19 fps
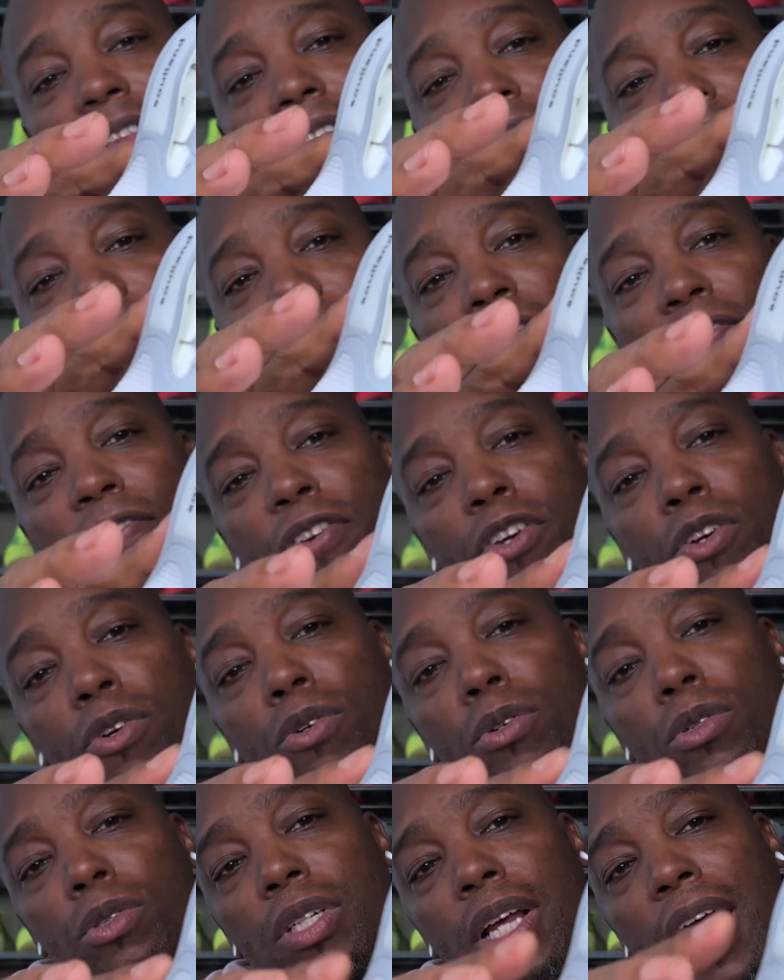
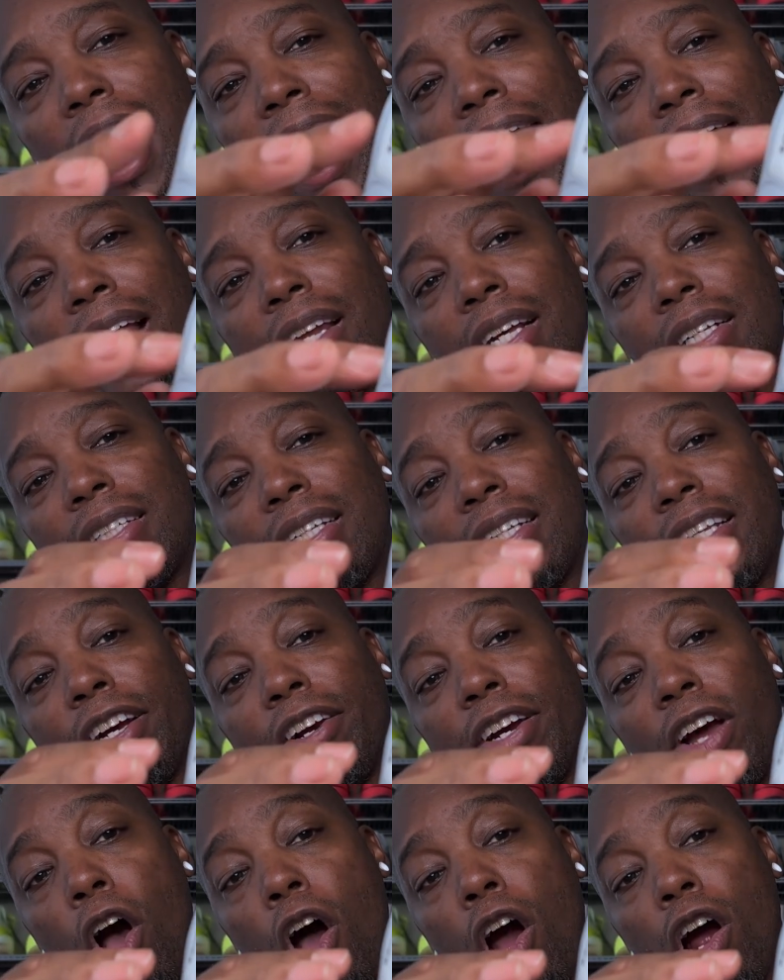Fused eyelets, and
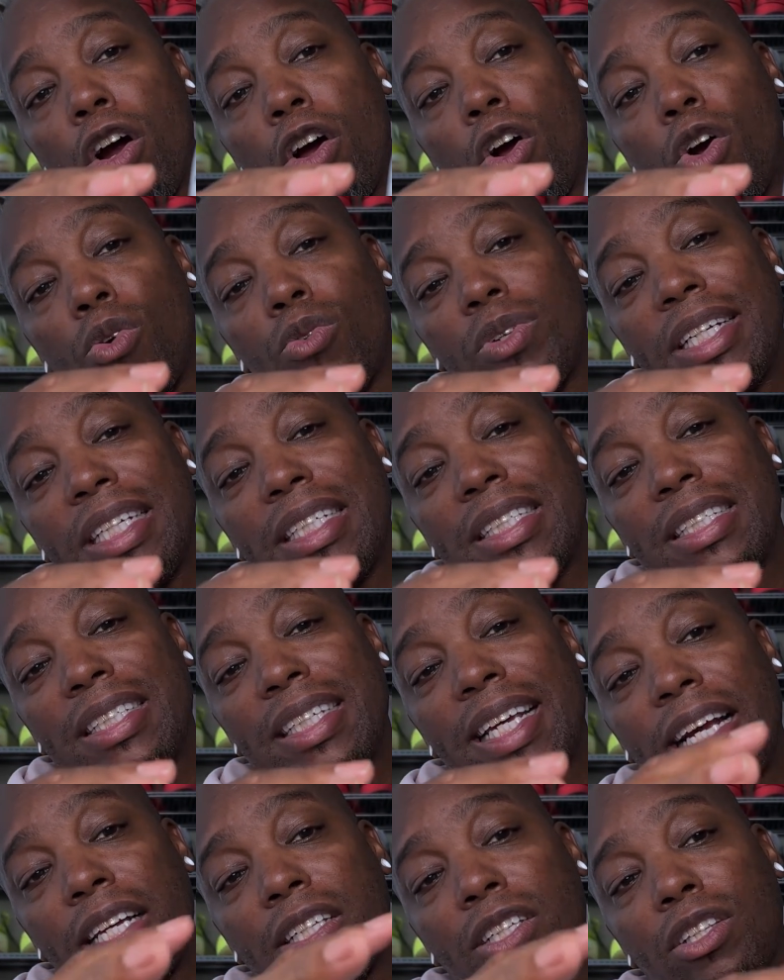there are only
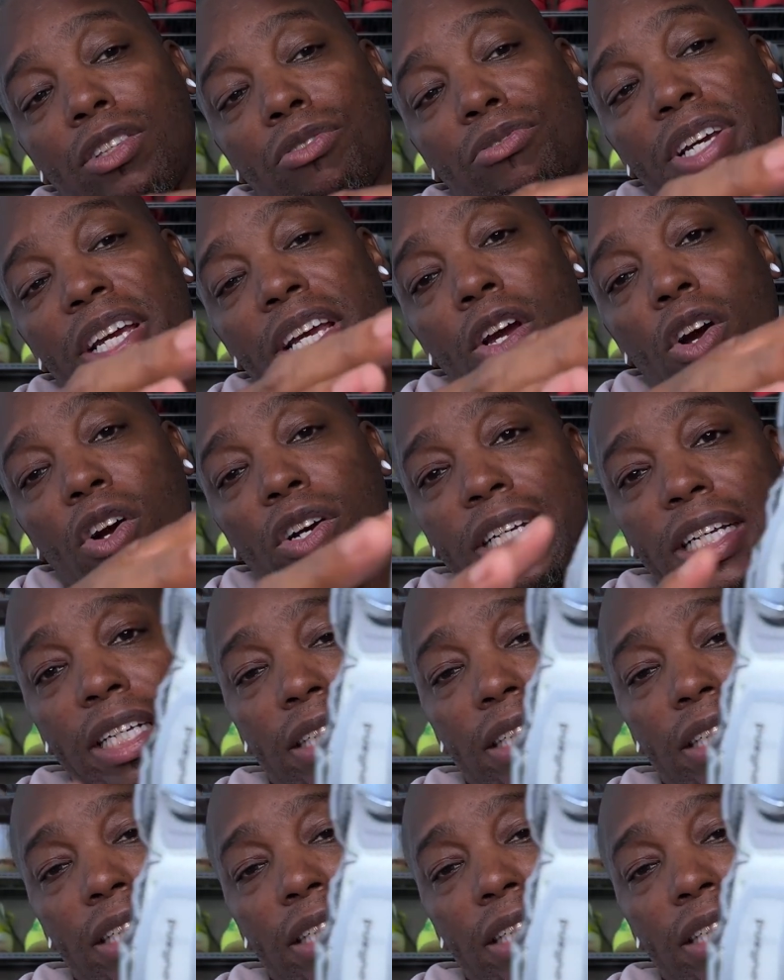6, 3 on each